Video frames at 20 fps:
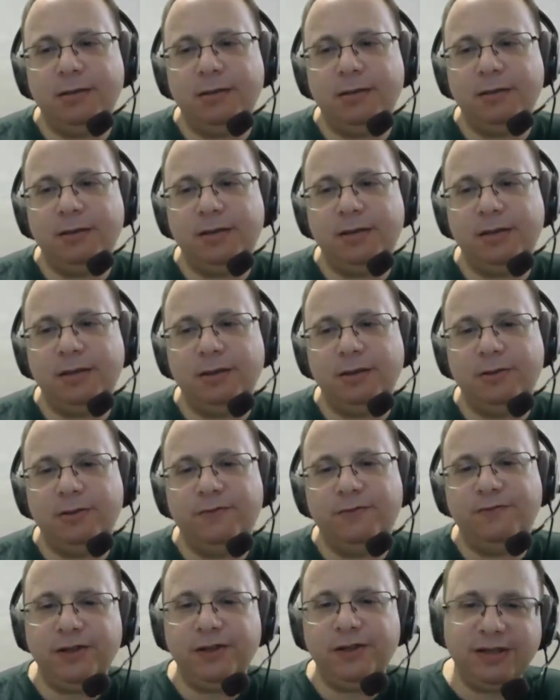So
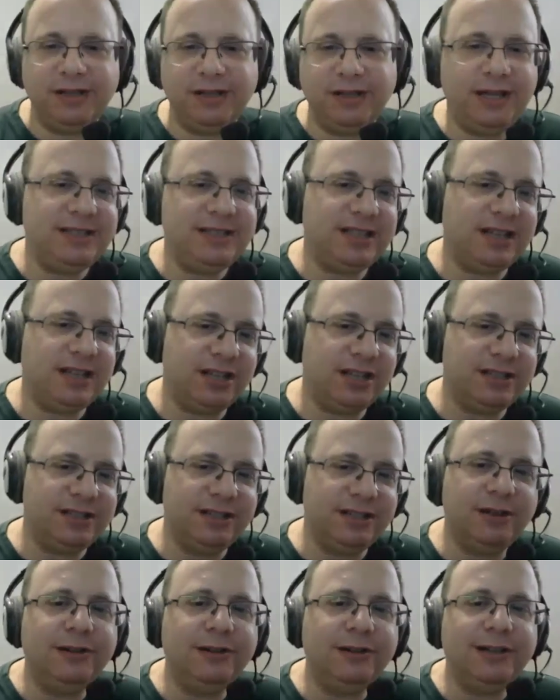first, it suggests the
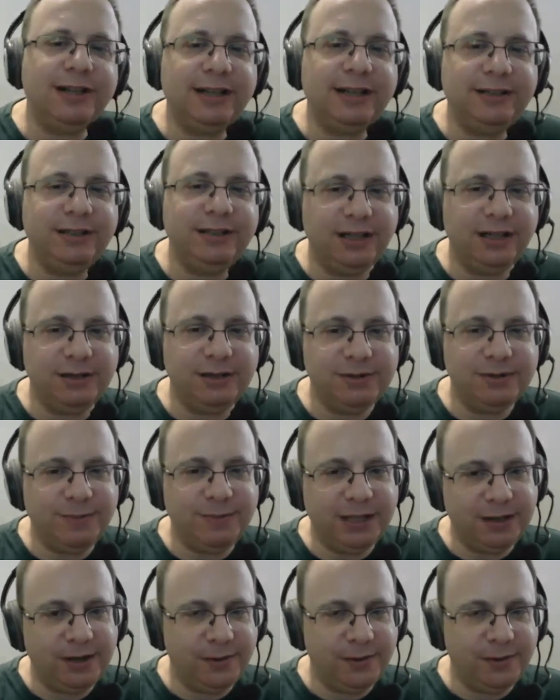non-Latin names,
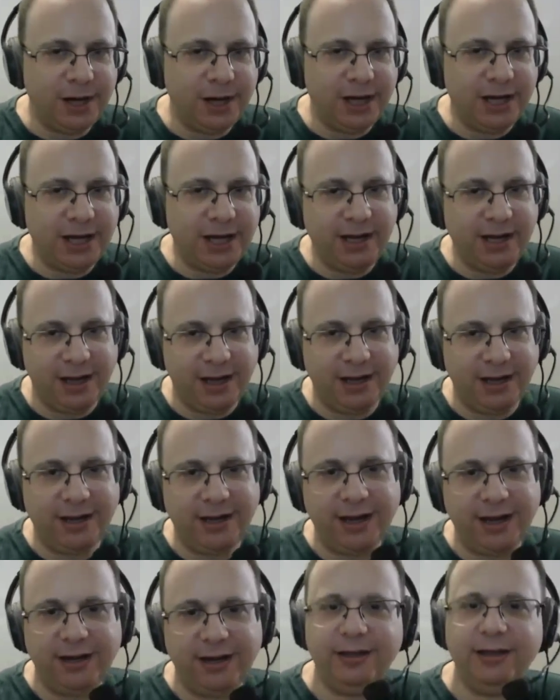but what I
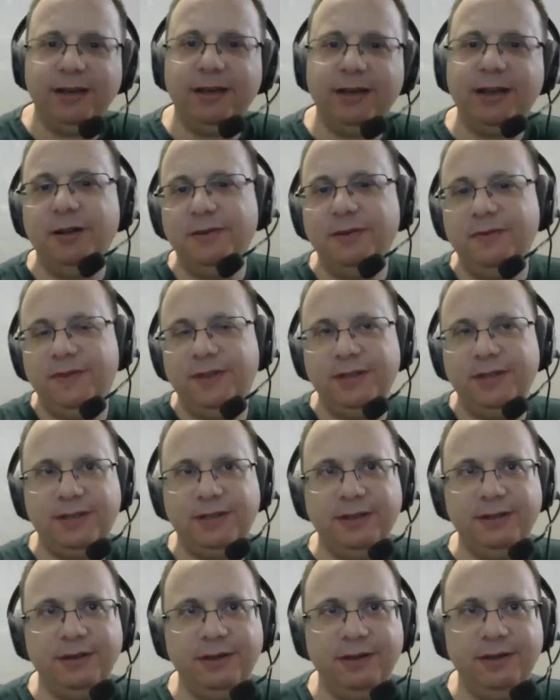got a kick out of this
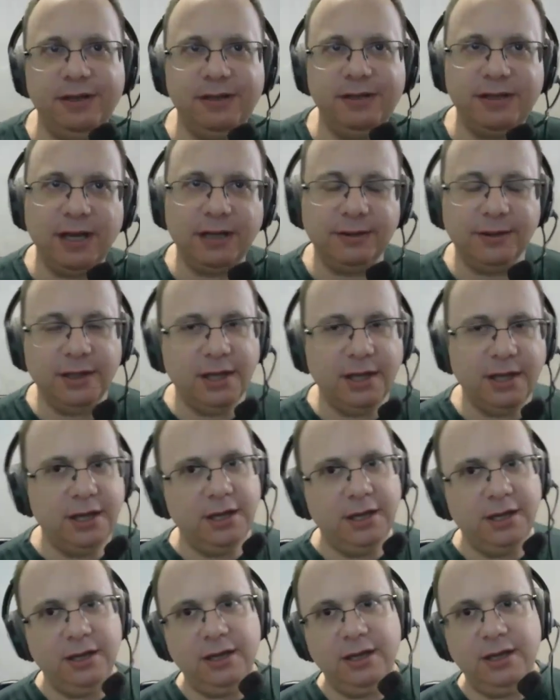thing is that
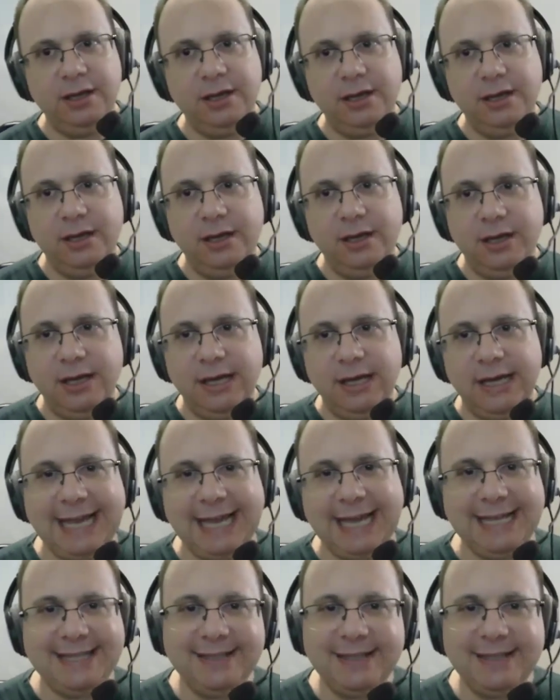it's